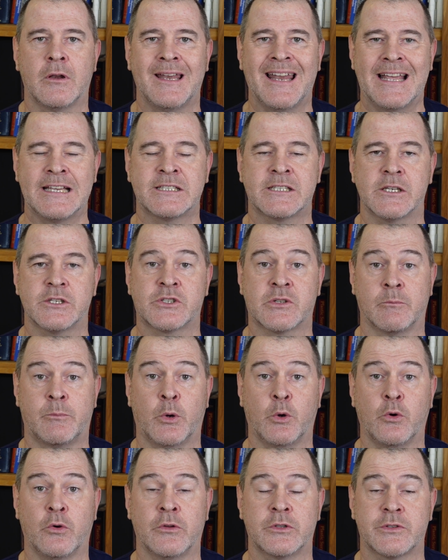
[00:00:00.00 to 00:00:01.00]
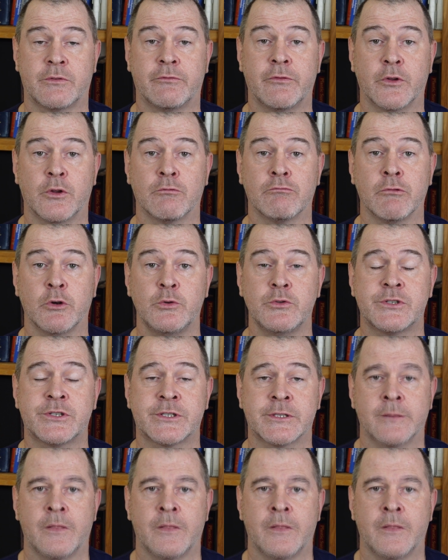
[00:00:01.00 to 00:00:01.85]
less support for the roots.